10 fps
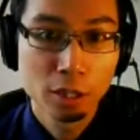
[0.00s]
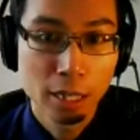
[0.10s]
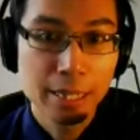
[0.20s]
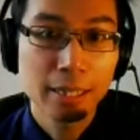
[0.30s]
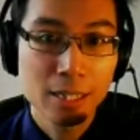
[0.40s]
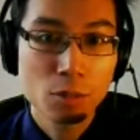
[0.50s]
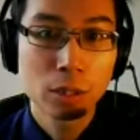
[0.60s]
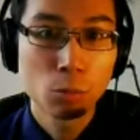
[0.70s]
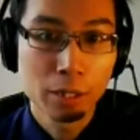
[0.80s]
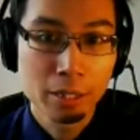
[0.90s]
I think that's really
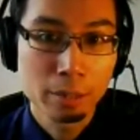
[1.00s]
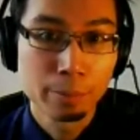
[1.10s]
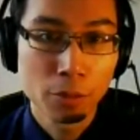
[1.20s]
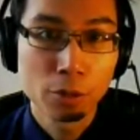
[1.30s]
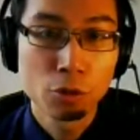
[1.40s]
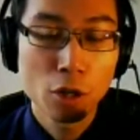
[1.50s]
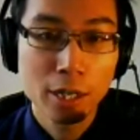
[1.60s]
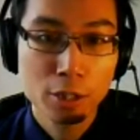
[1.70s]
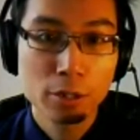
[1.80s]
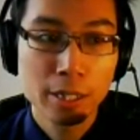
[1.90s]
what it's about. They're not
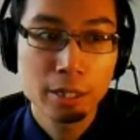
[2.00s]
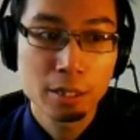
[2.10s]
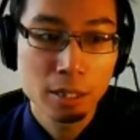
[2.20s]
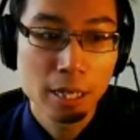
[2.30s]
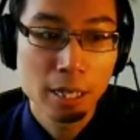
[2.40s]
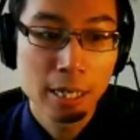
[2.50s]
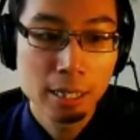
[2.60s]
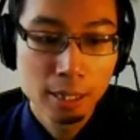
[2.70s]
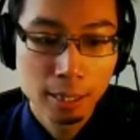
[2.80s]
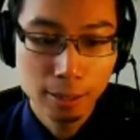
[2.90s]
trying to say,
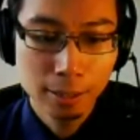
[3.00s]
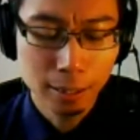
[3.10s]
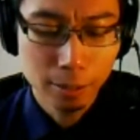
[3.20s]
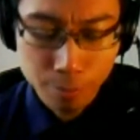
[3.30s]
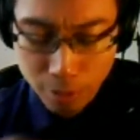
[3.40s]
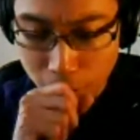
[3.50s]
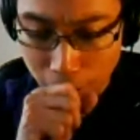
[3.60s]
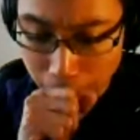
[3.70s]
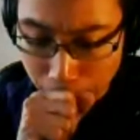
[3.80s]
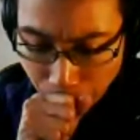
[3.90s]
excuse me.